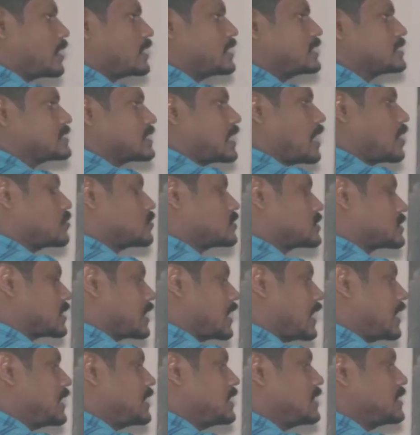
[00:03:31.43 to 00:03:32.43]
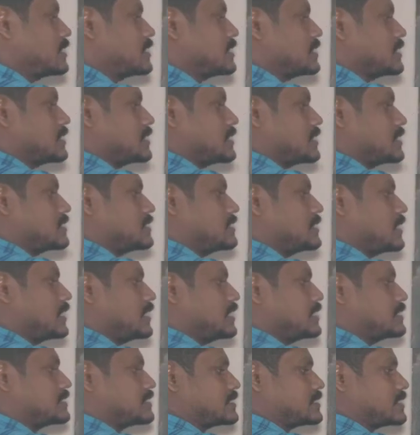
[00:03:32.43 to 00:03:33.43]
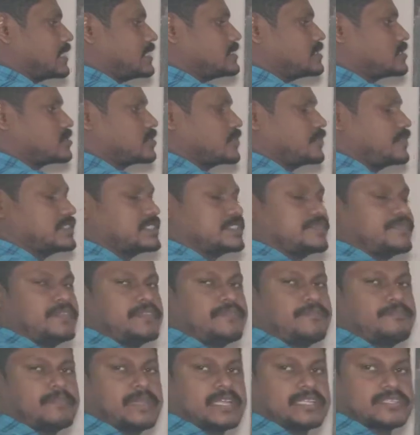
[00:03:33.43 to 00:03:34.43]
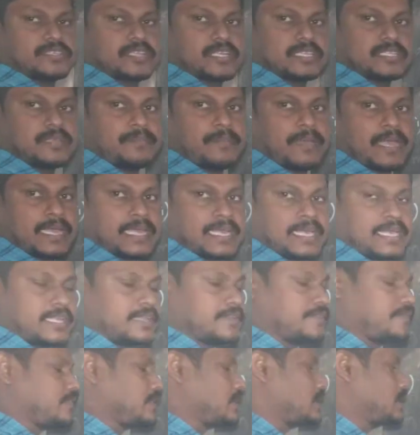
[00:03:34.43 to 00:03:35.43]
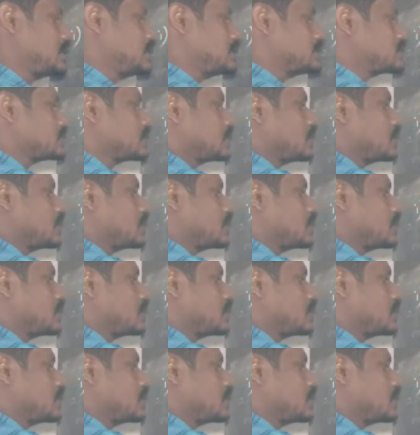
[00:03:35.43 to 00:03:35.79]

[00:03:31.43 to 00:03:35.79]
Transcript: is outside, the distance to which we measure the magnetic field is